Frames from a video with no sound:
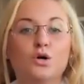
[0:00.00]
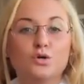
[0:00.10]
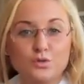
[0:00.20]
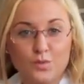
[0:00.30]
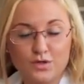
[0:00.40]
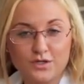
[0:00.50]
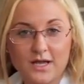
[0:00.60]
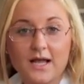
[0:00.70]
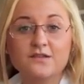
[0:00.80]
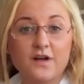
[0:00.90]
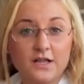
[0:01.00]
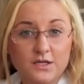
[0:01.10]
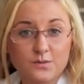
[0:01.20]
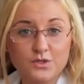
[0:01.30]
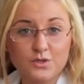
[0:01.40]
Good morning and
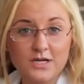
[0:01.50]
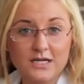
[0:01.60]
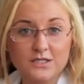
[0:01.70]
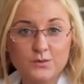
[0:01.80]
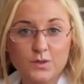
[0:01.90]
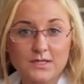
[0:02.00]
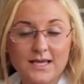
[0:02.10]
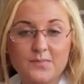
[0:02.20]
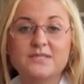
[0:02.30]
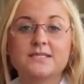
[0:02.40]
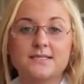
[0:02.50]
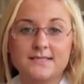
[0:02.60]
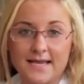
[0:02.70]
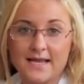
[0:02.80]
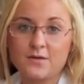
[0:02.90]
welcome to United World Capital
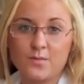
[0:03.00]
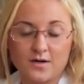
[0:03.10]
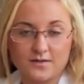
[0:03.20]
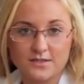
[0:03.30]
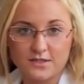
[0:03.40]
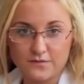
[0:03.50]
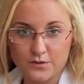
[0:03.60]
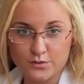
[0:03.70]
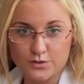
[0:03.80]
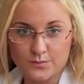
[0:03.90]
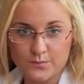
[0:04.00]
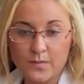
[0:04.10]
Daily Market Reviews.